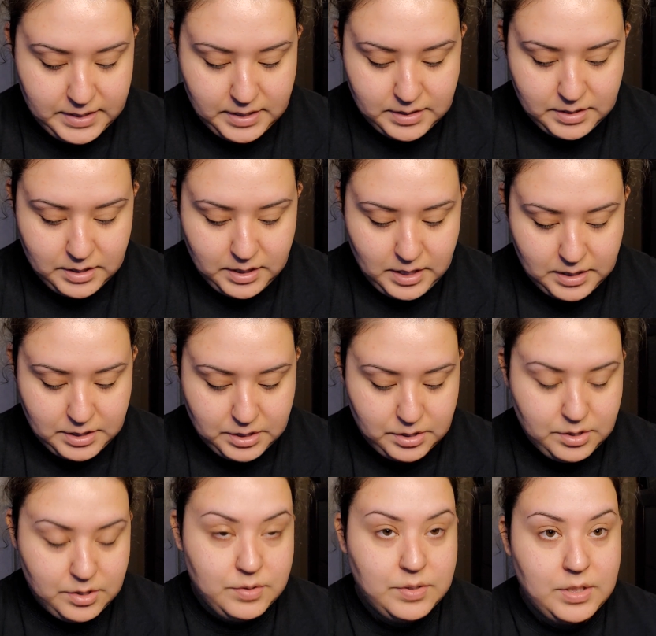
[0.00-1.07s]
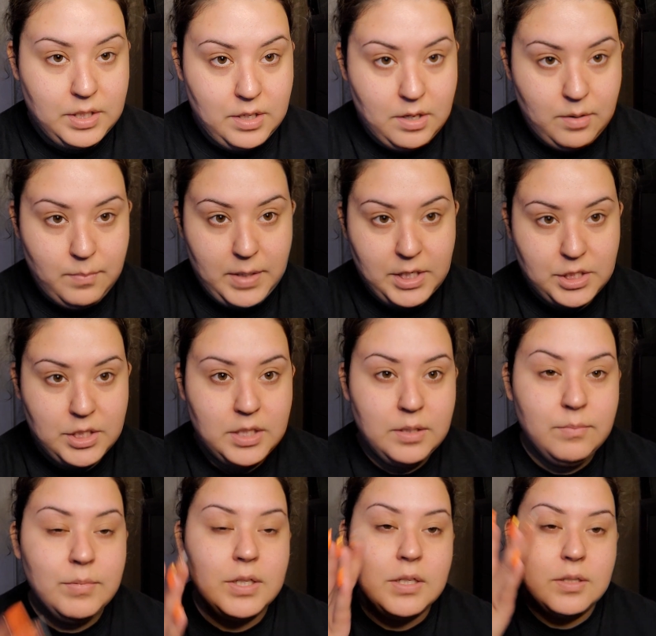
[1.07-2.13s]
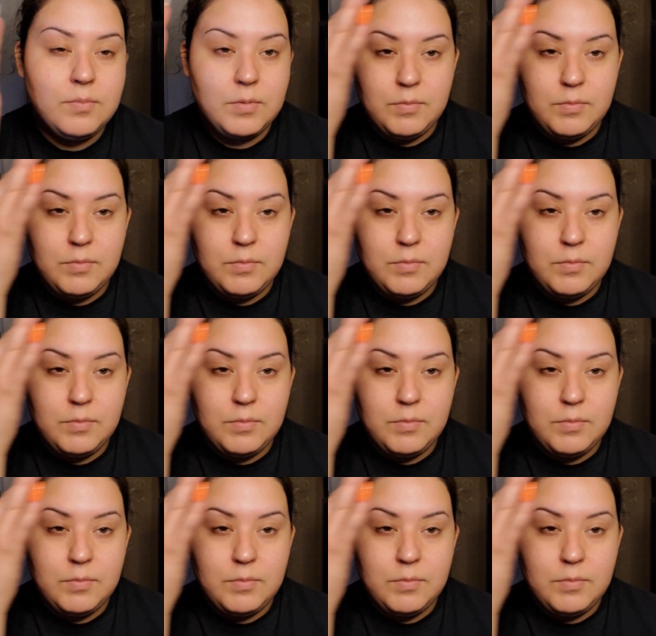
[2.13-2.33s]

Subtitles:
Yesterday I just used it on my chin because we